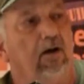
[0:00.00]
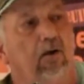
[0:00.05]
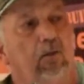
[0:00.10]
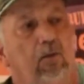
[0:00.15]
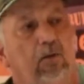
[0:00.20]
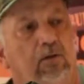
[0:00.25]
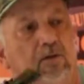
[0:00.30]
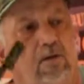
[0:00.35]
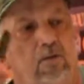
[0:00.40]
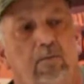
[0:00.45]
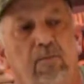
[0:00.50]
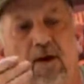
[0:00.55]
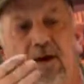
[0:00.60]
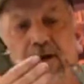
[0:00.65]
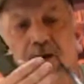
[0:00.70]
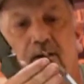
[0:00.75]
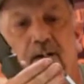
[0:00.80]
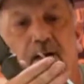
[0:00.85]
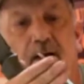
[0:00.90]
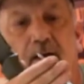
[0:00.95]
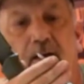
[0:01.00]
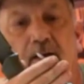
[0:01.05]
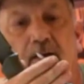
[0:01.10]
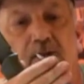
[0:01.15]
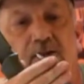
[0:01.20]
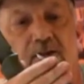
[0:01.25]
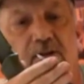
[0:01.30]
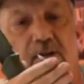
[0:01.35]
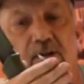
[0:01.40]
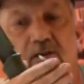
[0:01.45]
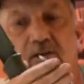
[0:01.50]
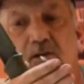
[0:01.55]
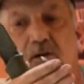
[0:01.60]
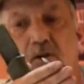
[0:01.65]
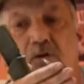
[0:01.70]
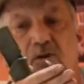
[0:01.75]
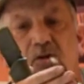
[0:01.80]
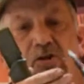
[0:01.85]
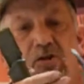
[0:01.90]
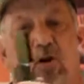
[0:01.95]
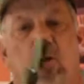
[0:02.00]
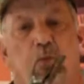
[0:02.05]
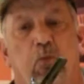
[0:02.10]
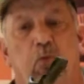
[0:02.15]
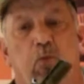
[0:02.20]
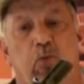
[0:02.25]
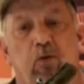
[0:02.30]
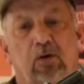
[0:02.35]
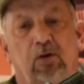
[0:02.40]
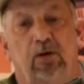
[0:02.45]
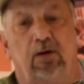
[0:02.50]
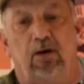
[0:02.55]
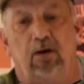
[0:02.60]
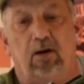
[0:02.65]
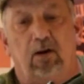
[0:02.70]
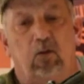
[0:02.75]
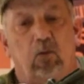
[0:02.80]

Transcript: with them, and these things are just a really